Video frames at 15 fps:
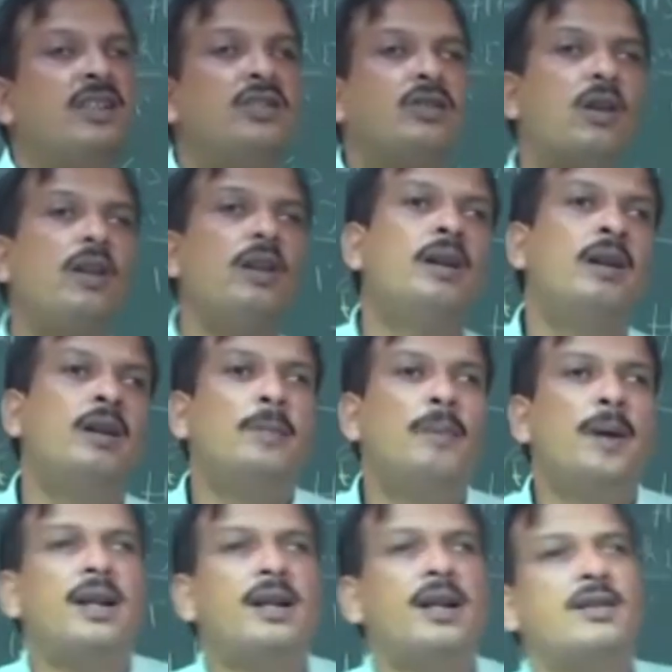is called
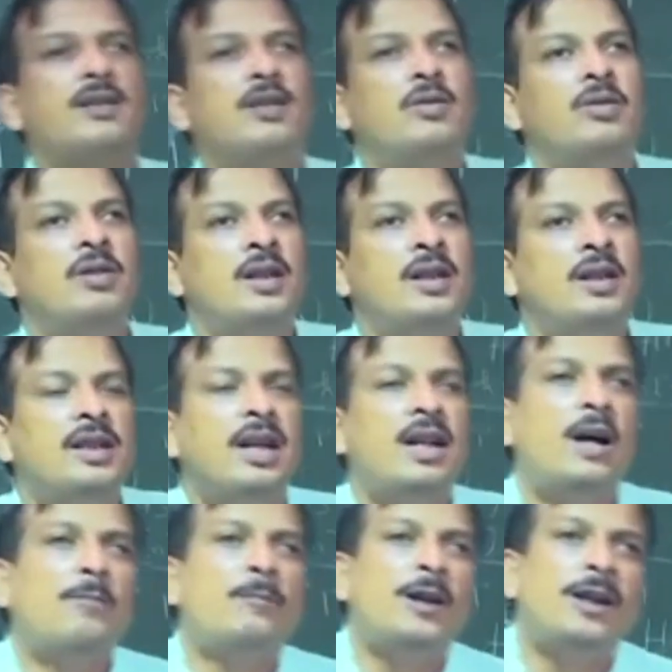palatal sound. Then
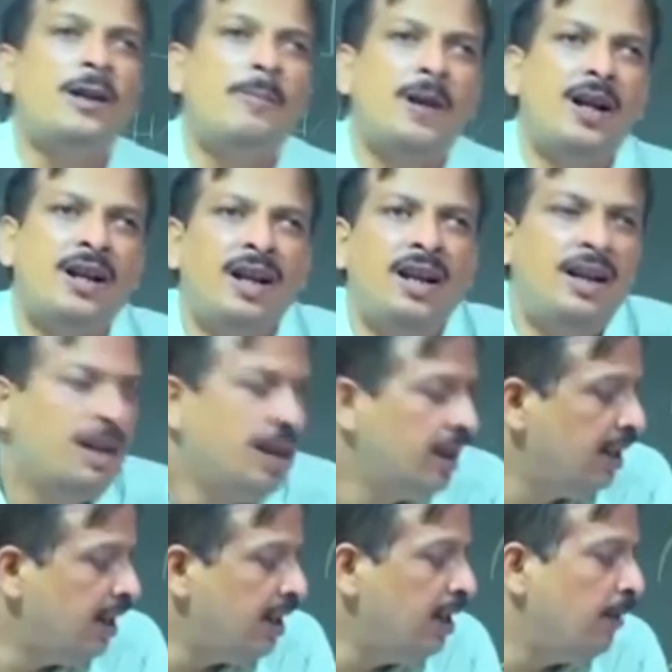after the palatal,
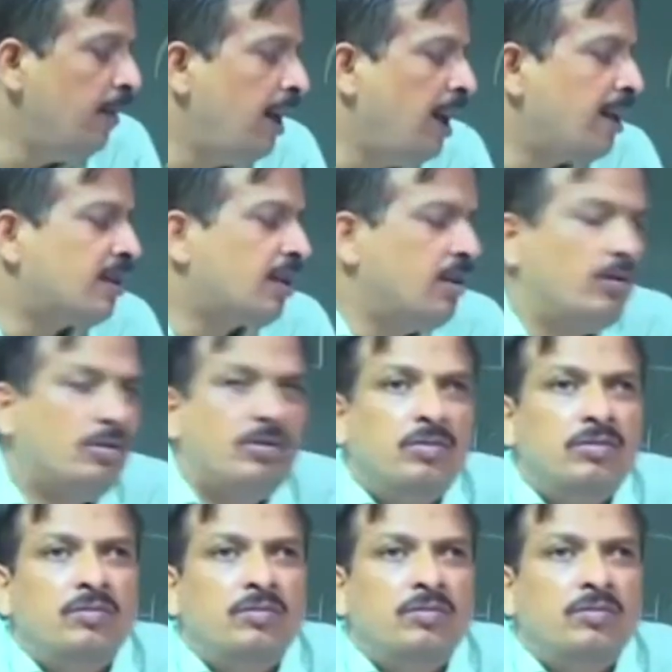there is a velar sound,